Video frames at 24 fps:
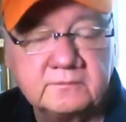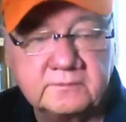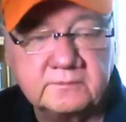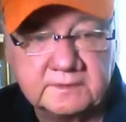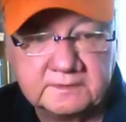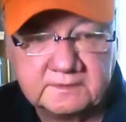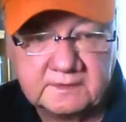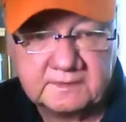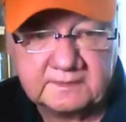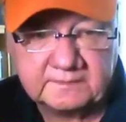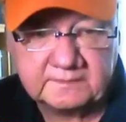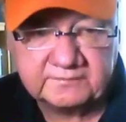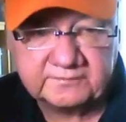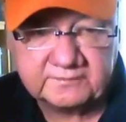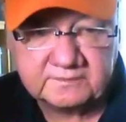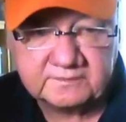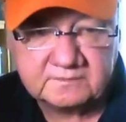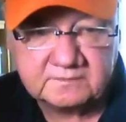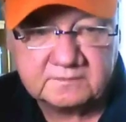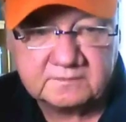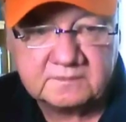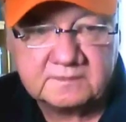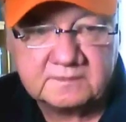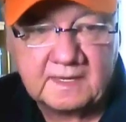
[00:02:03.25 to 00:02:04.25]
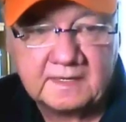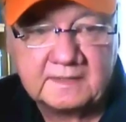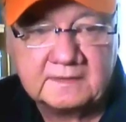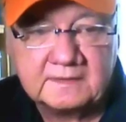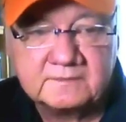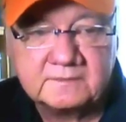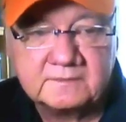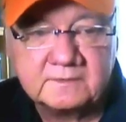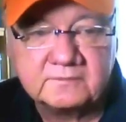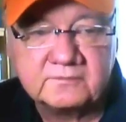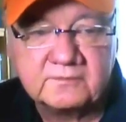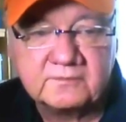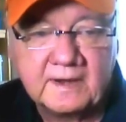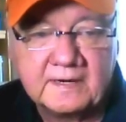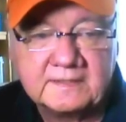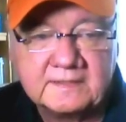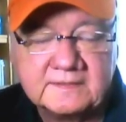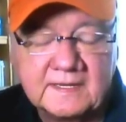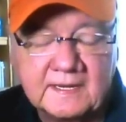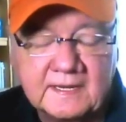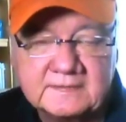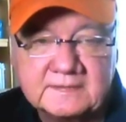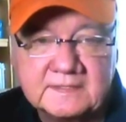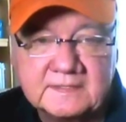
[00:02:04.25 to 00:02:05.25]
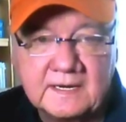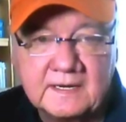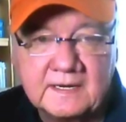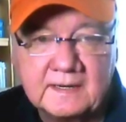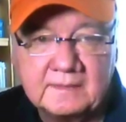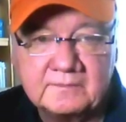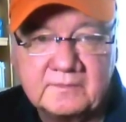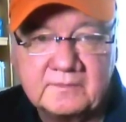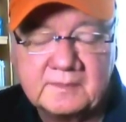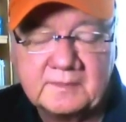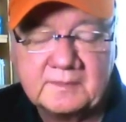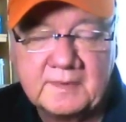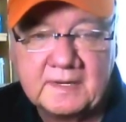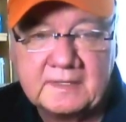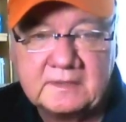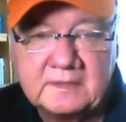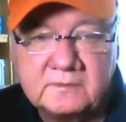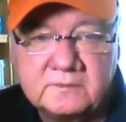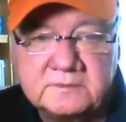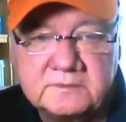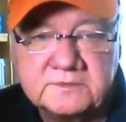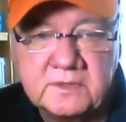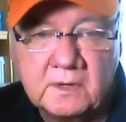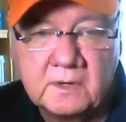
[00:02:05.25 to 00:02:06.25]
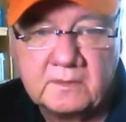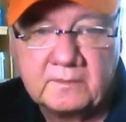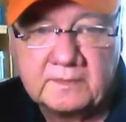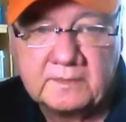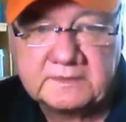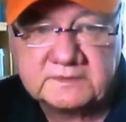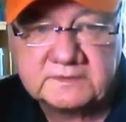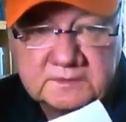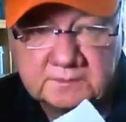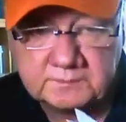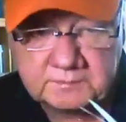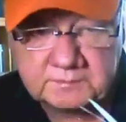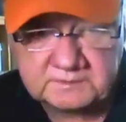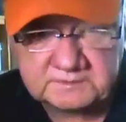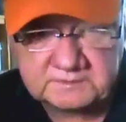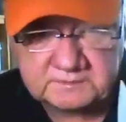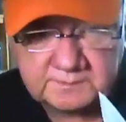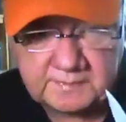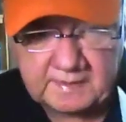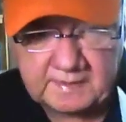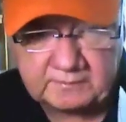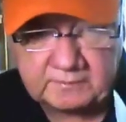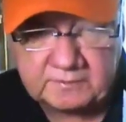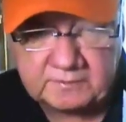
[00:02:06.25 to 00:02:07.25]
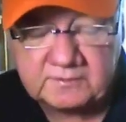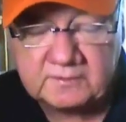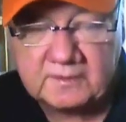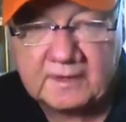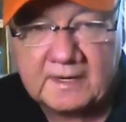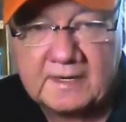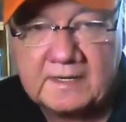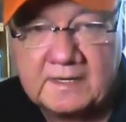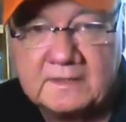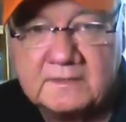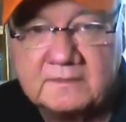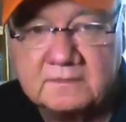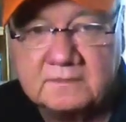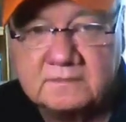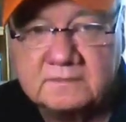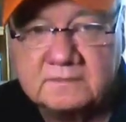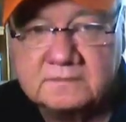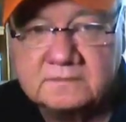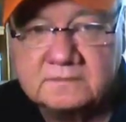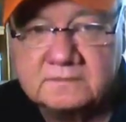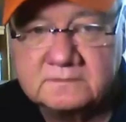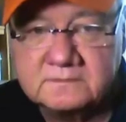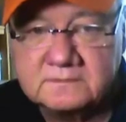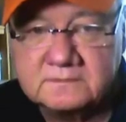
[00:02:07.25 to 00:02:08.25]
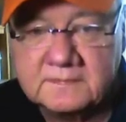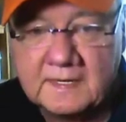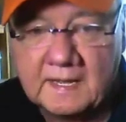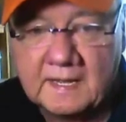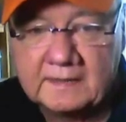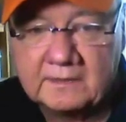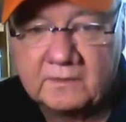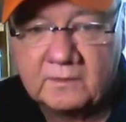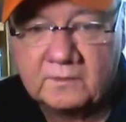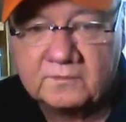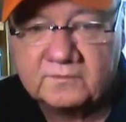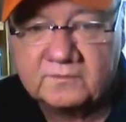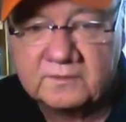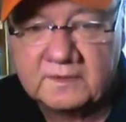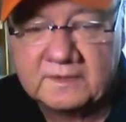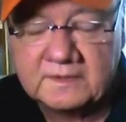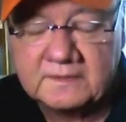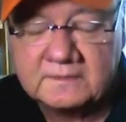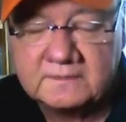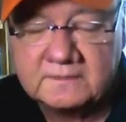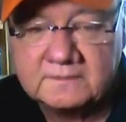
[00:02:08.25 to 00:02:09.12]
Rick Needham for day at the track.com. Reminding you as always to please bet with your head, not over it.